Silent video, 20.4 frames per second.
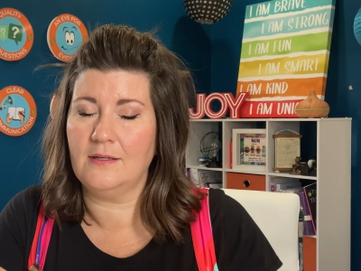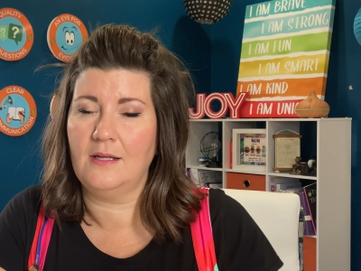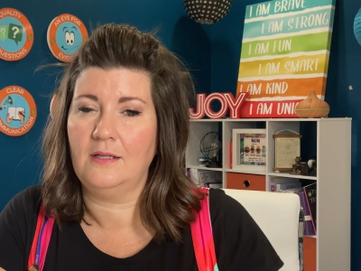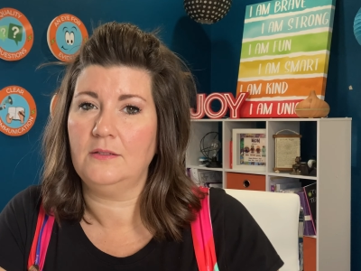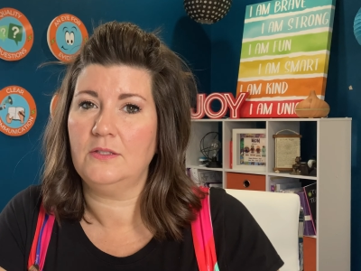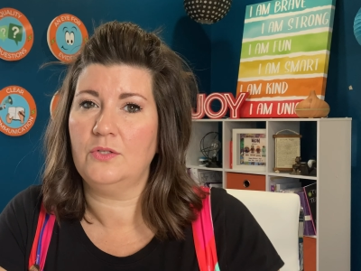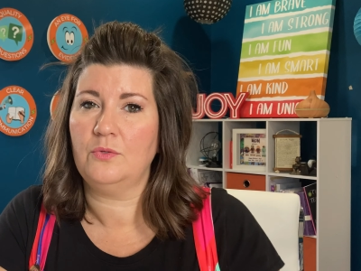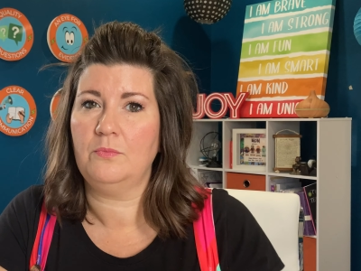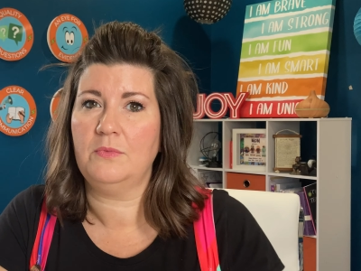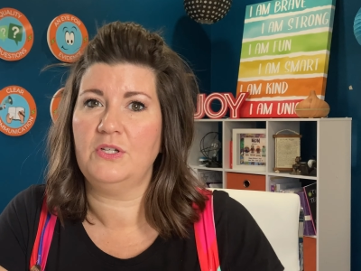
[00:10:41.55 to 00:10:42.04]

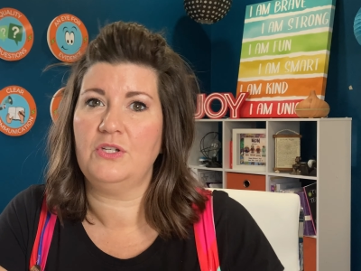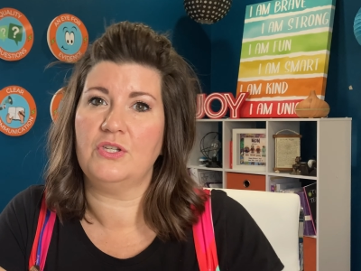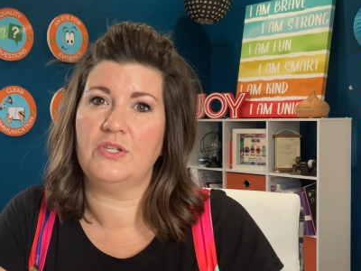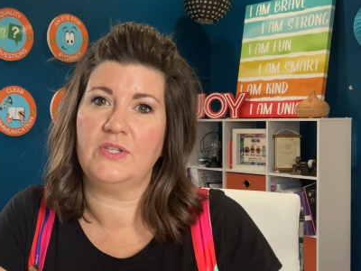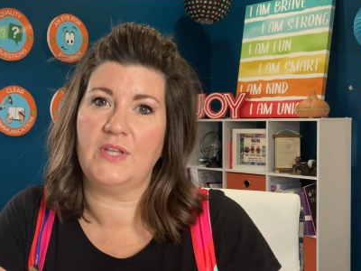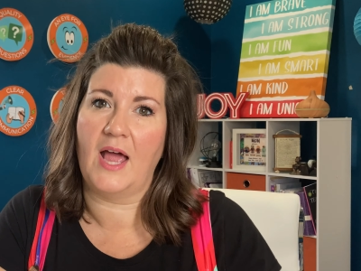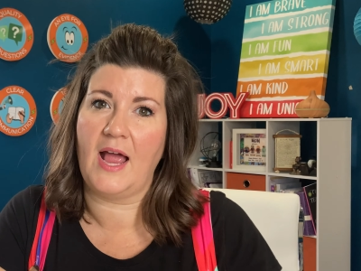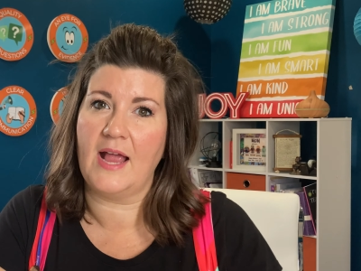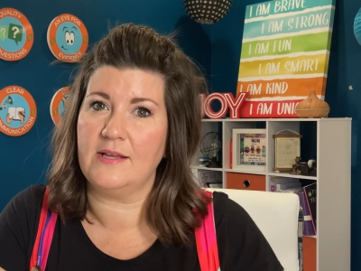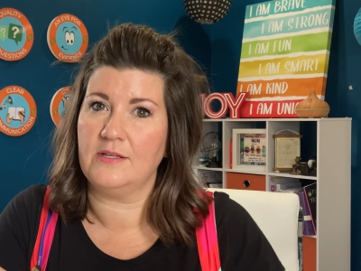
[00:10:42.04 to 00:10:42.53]
not so much
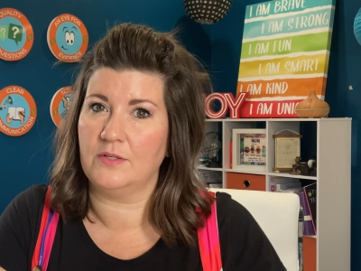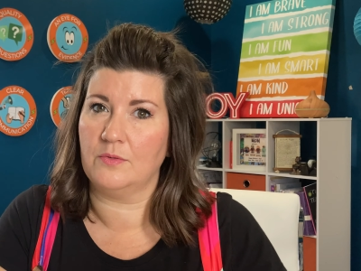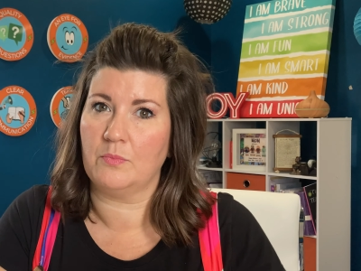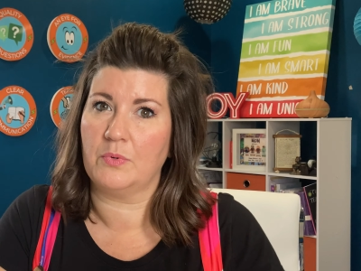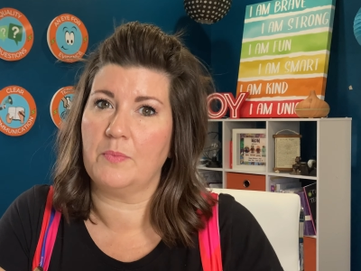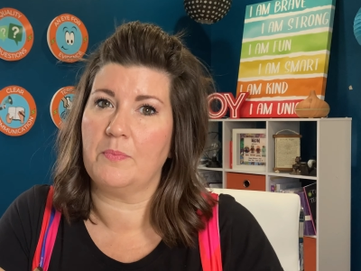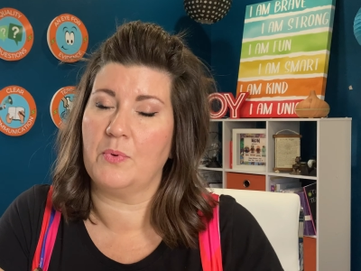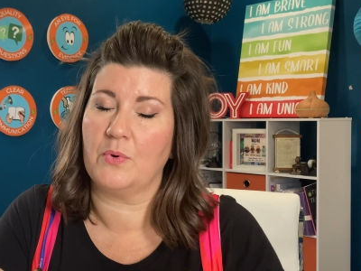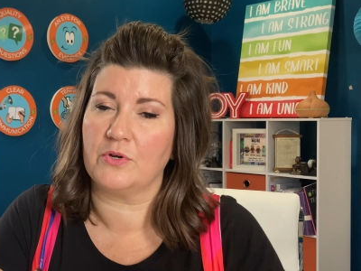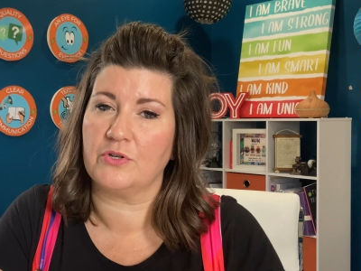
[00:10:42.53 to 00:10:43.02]
size and
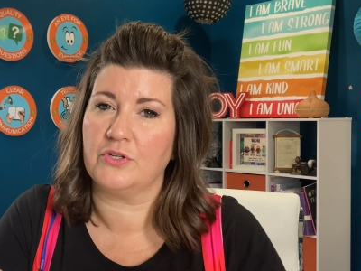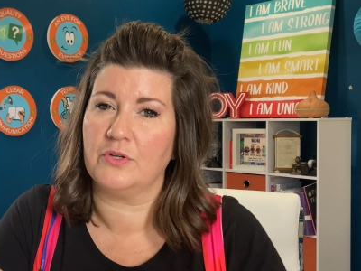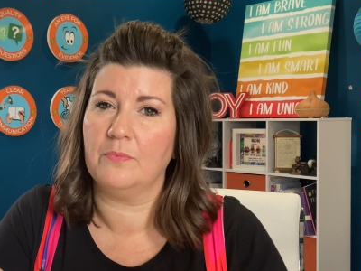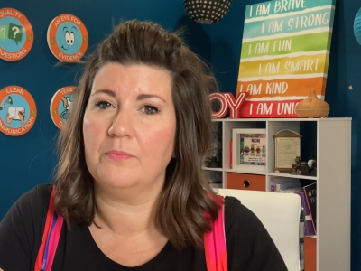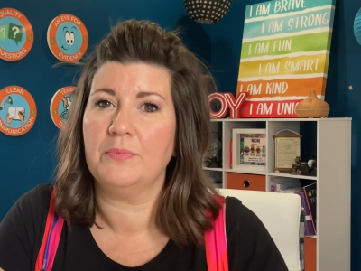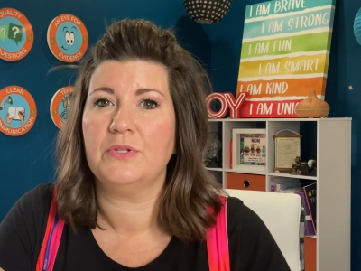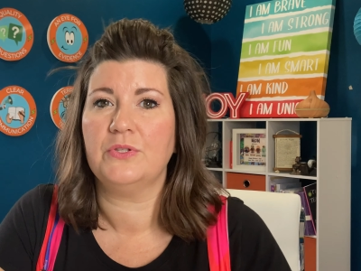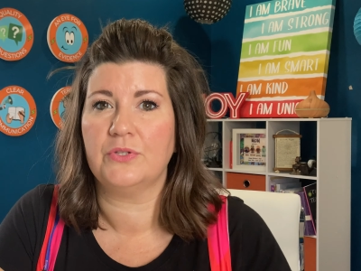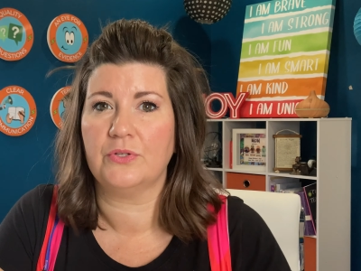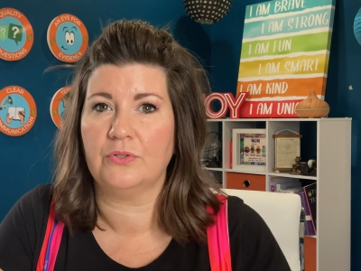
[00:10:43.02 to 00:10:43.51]
proportion,
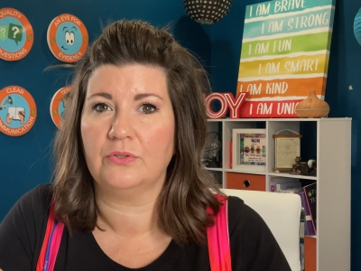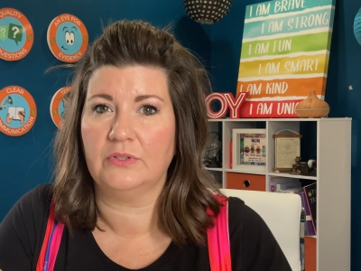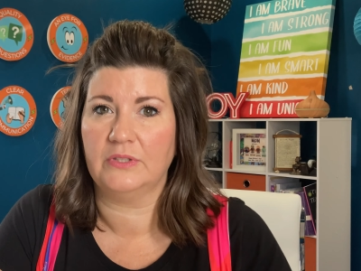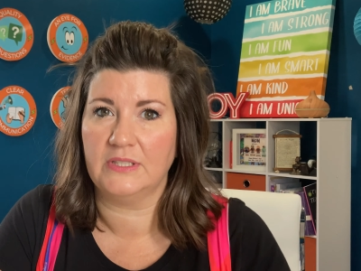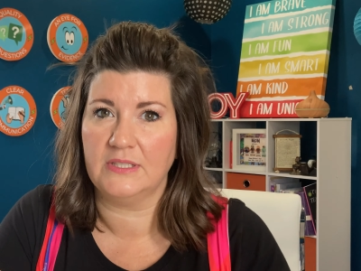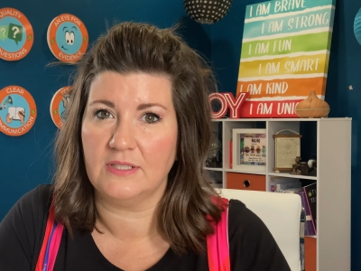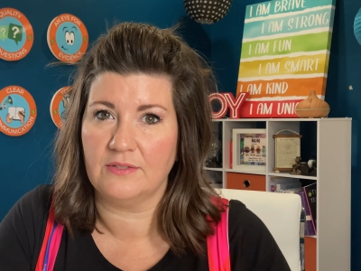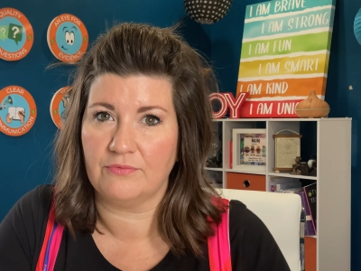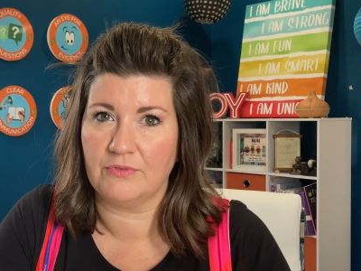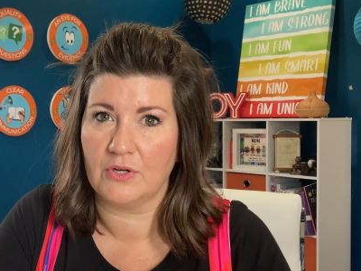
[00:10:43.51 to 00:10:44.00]
but certainly
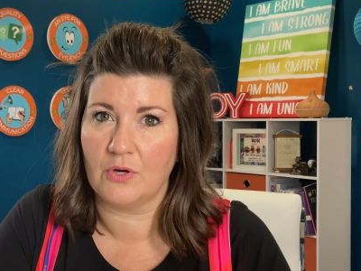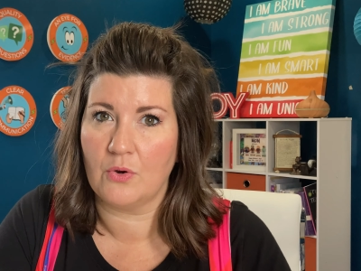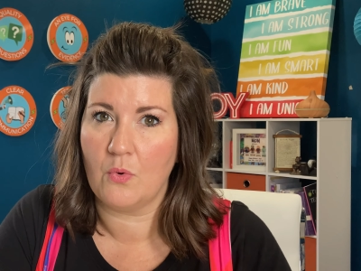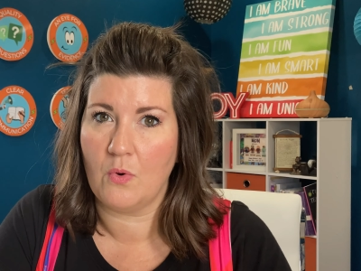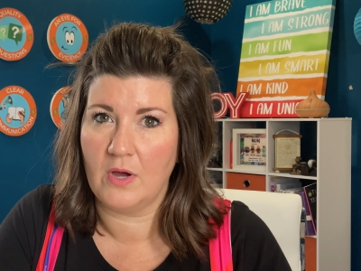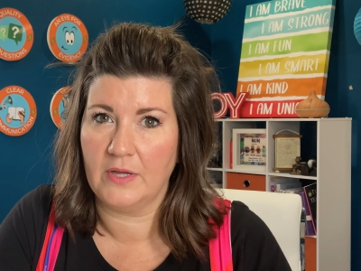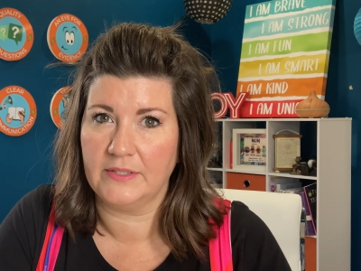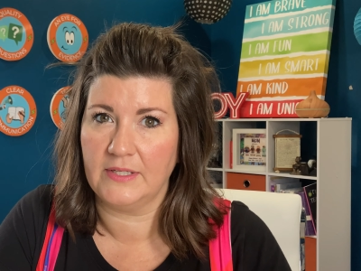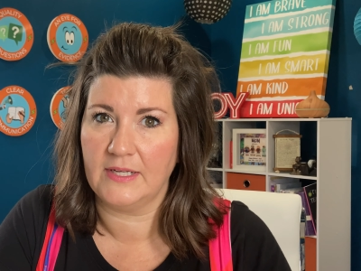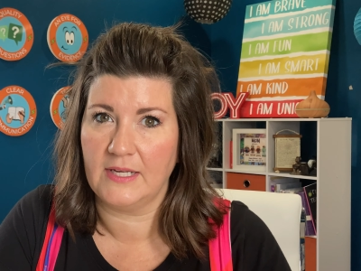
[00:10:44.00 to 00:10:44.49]
different
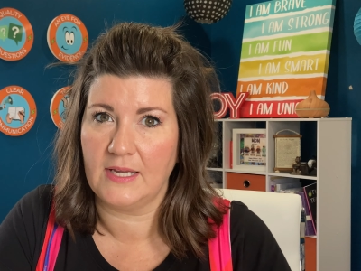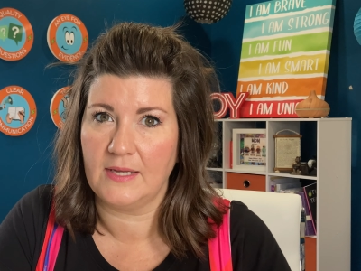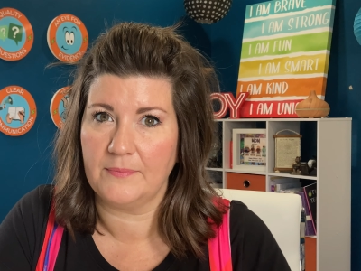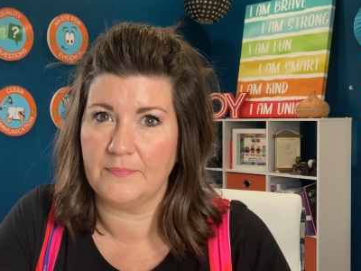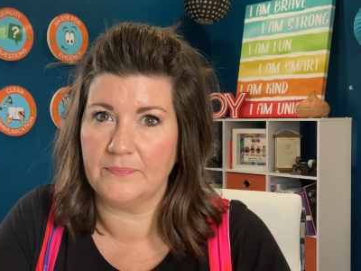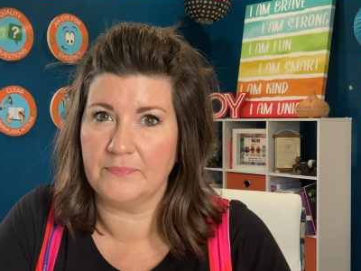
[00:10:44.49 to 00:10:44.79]
quantity.